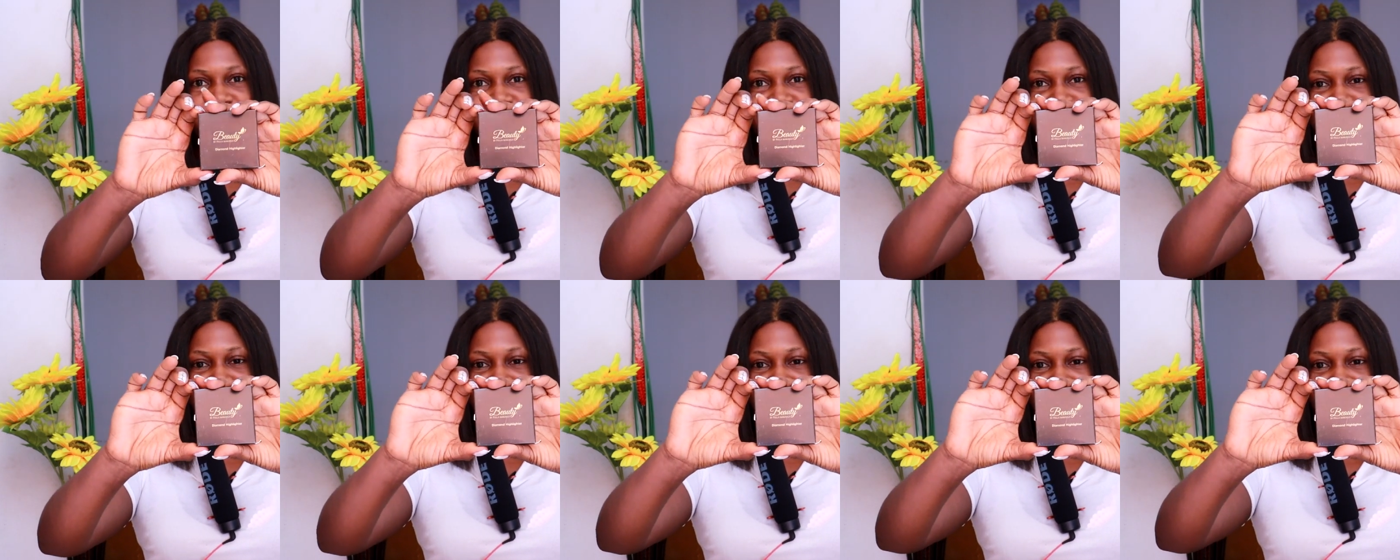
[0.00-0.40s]

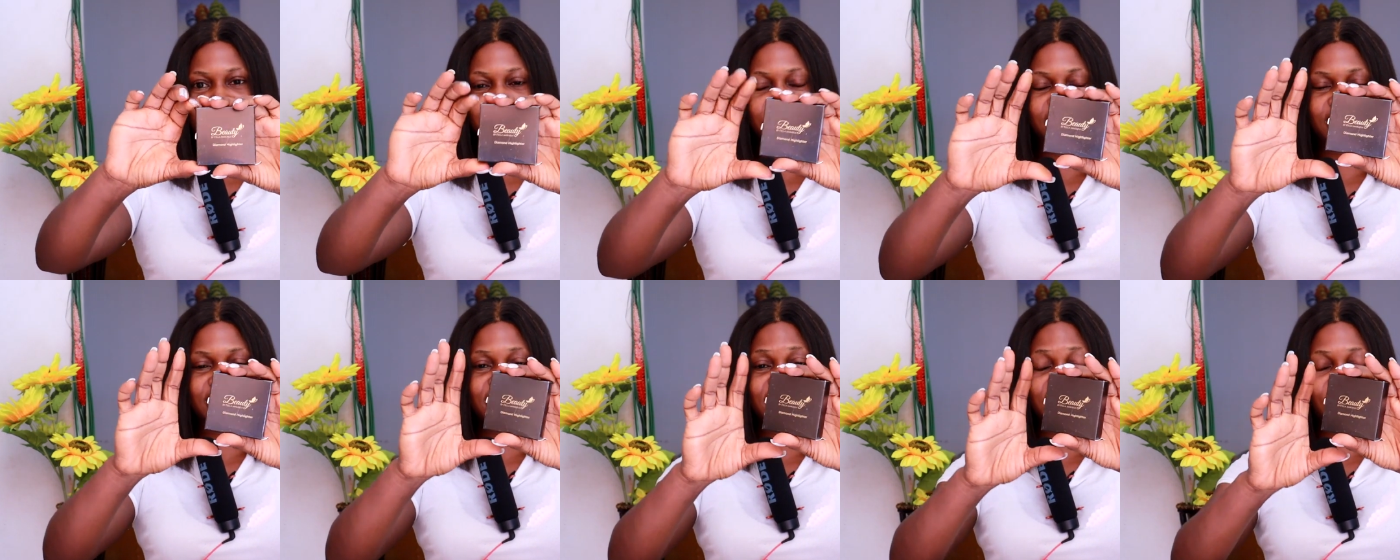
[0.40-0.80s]
for
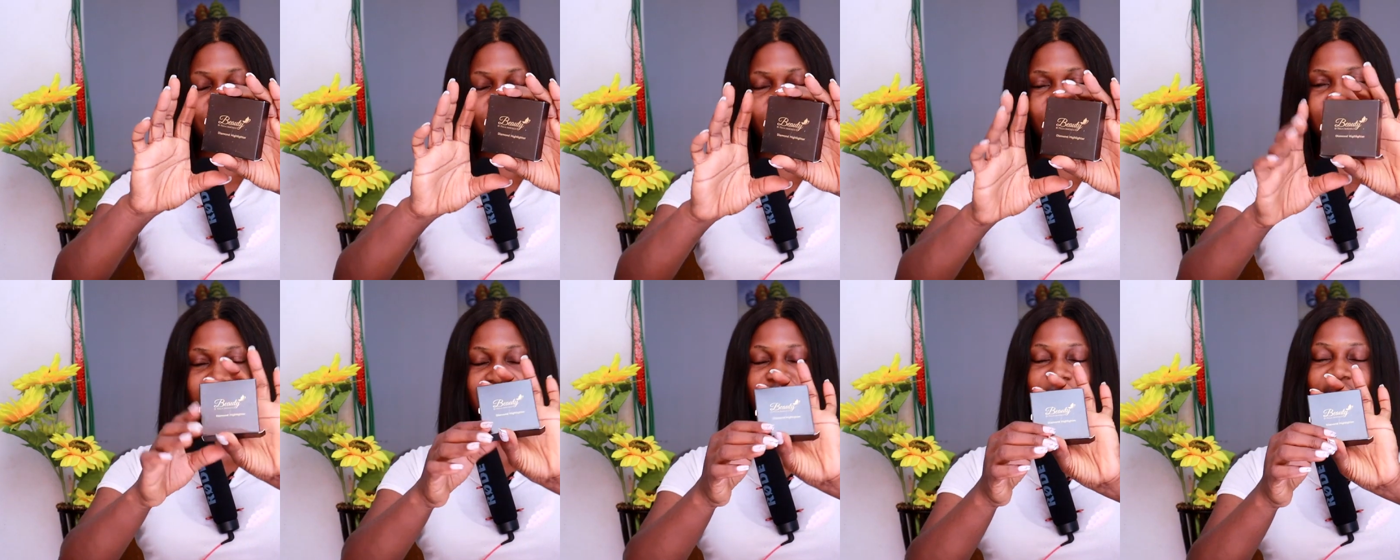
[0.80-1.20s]
This
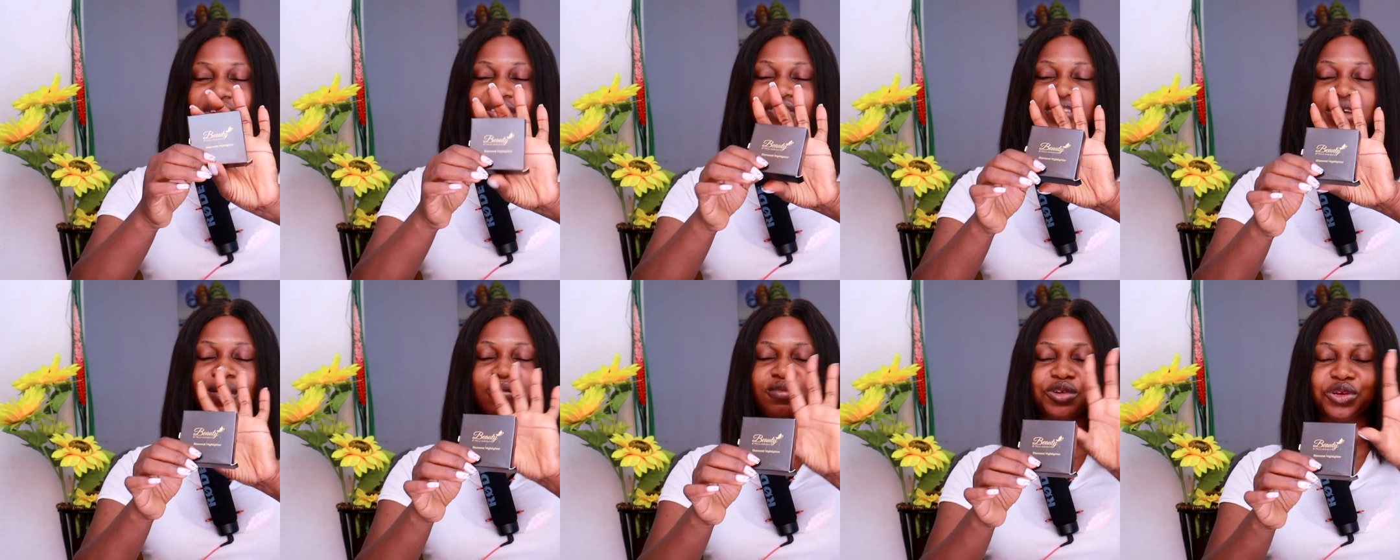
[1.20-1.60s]
one, the
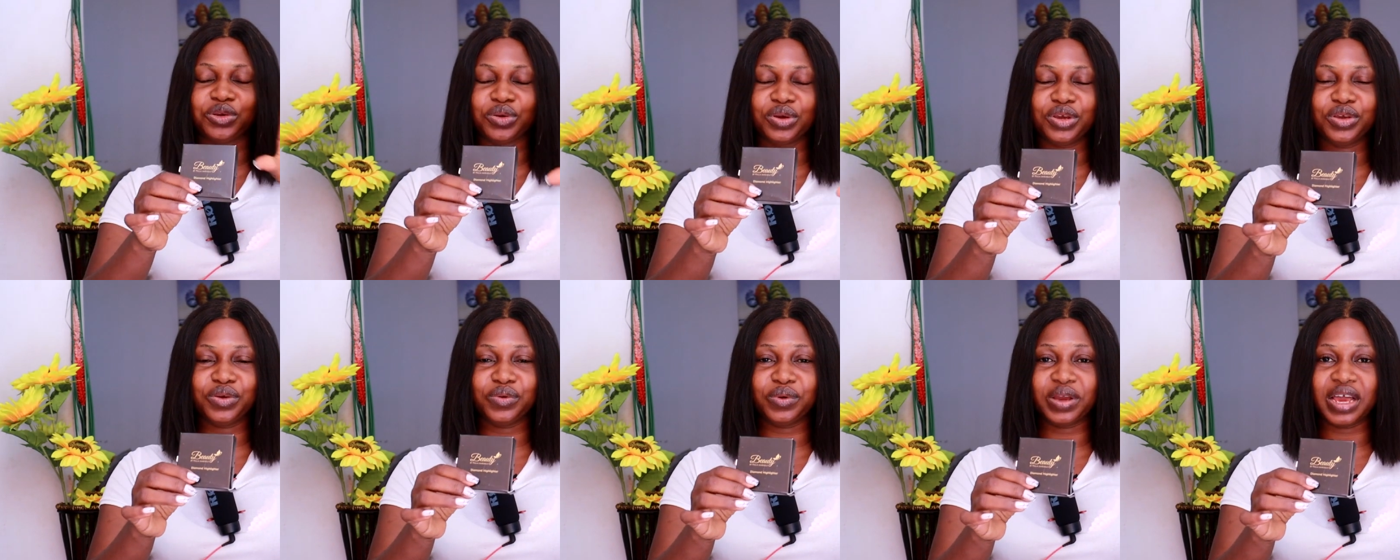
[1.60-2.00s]
ones I'm
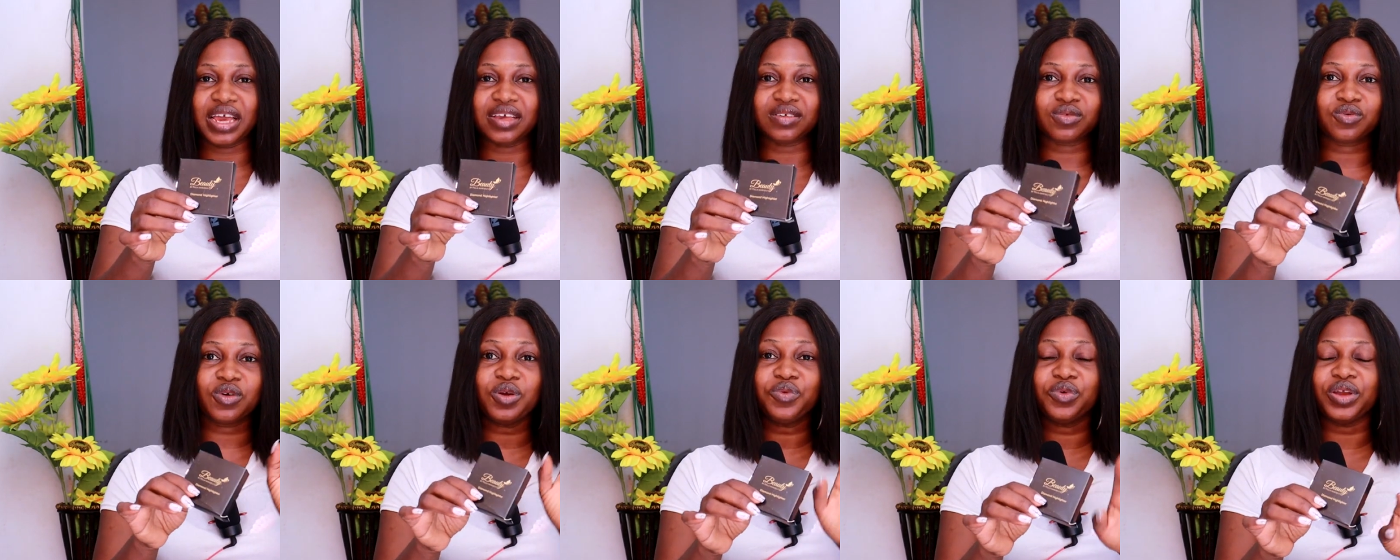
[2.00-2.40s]
showing you
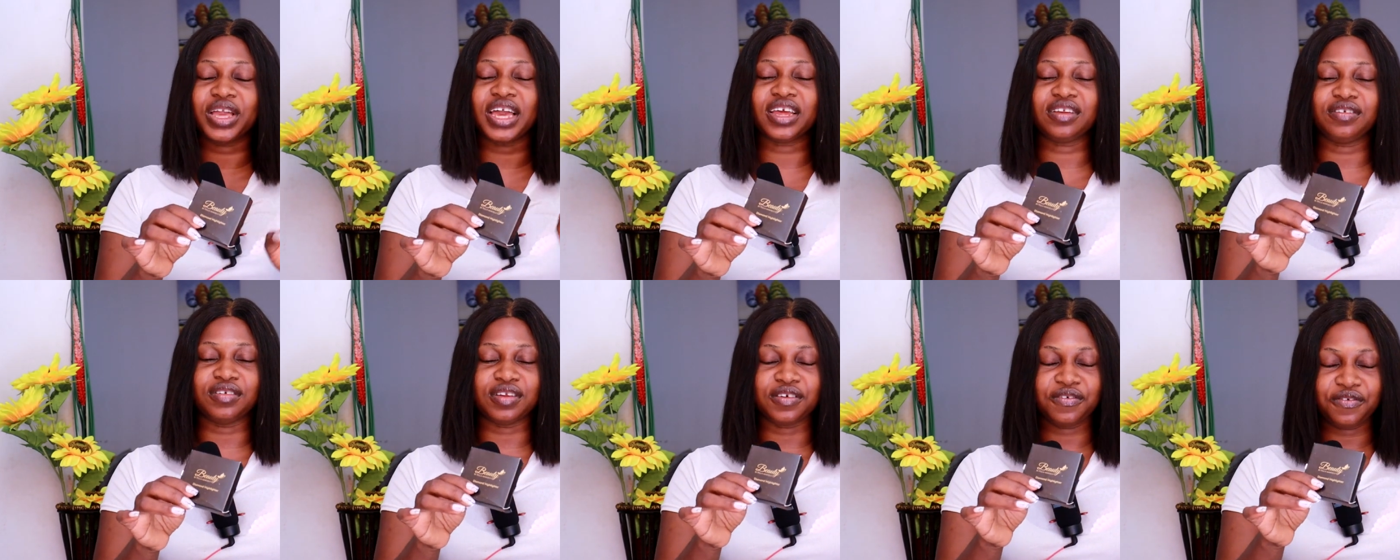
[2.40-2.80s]
guys, when we
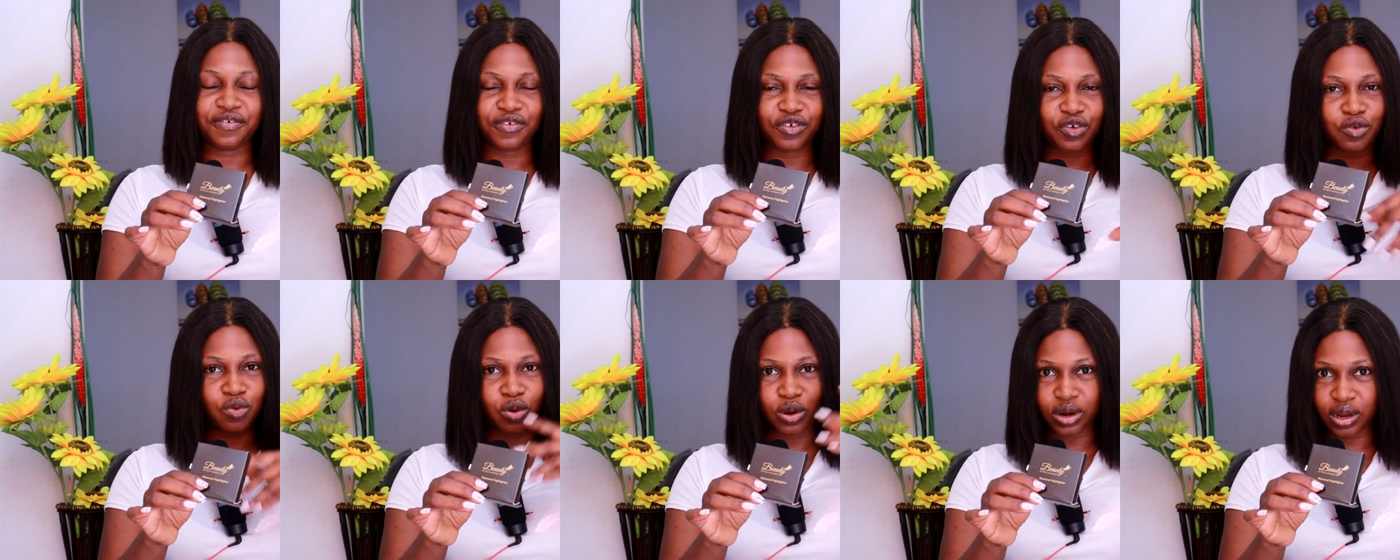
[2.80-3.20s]
get to the
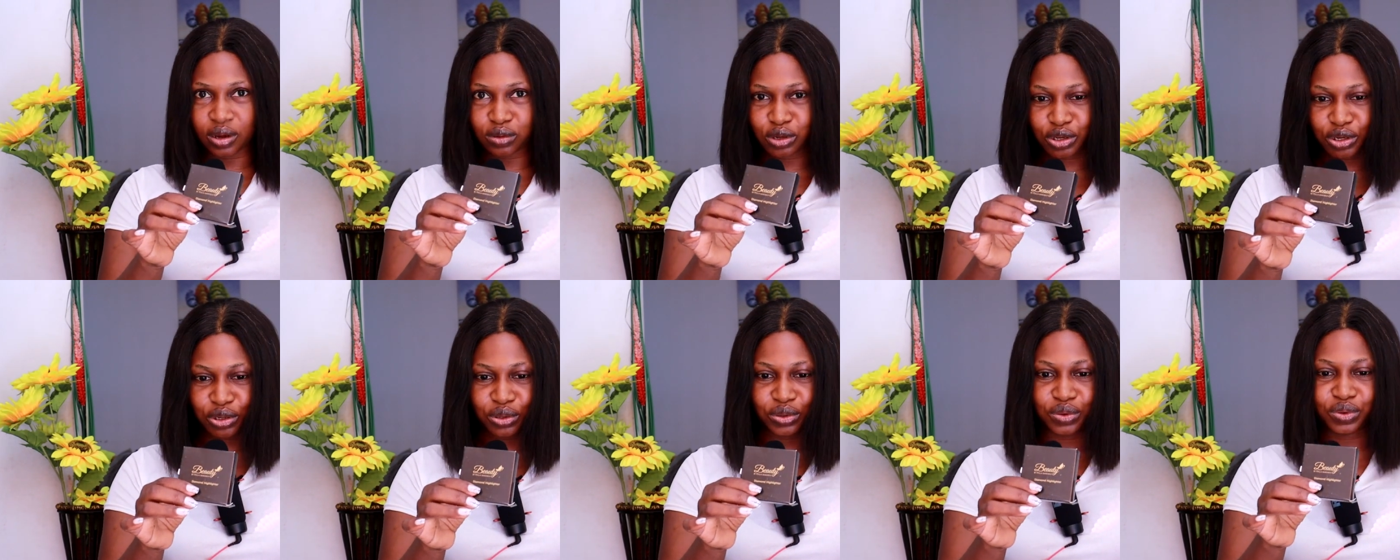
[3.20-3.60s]
free one,
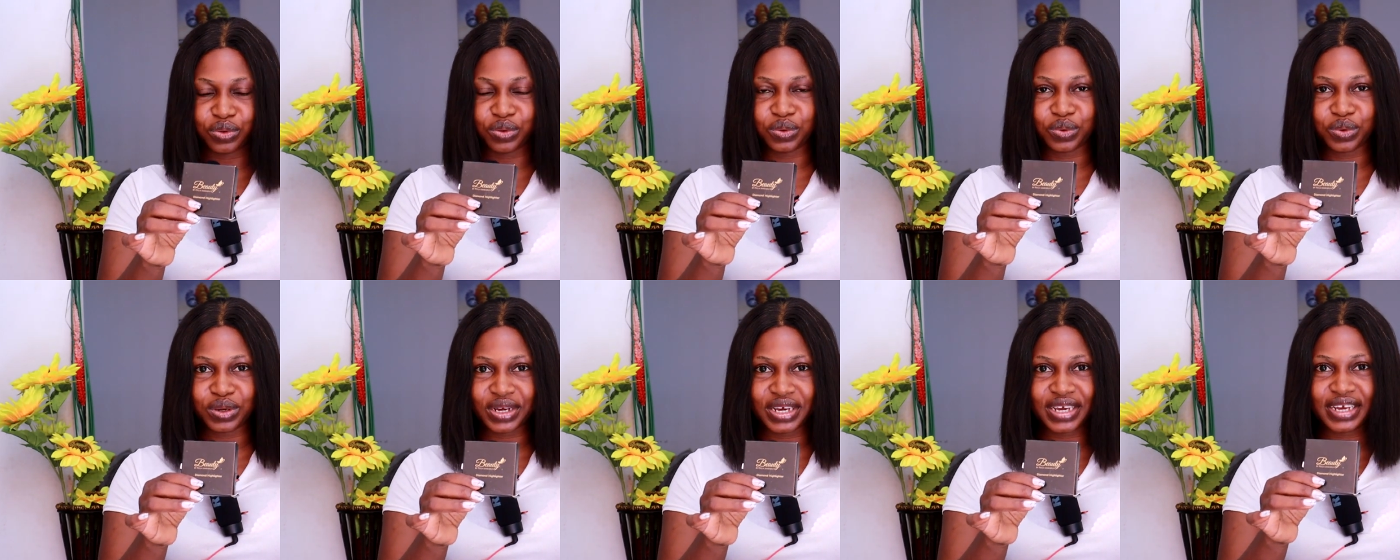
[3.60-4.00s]
I'll show
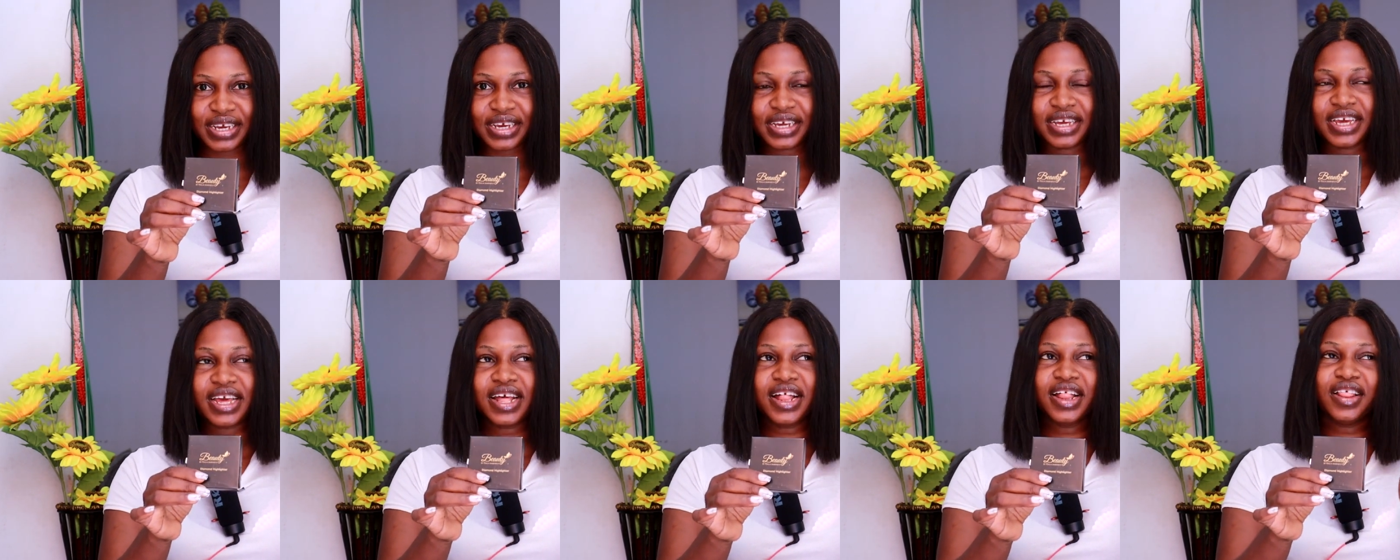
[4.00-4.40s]
you,
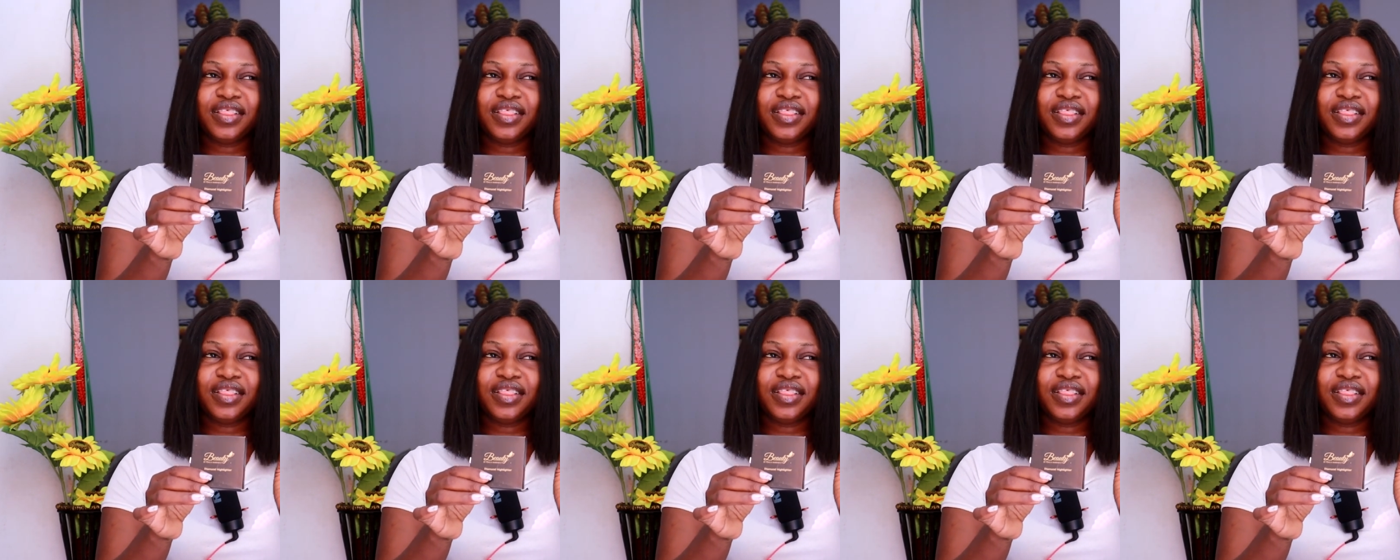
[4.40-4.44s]
okay?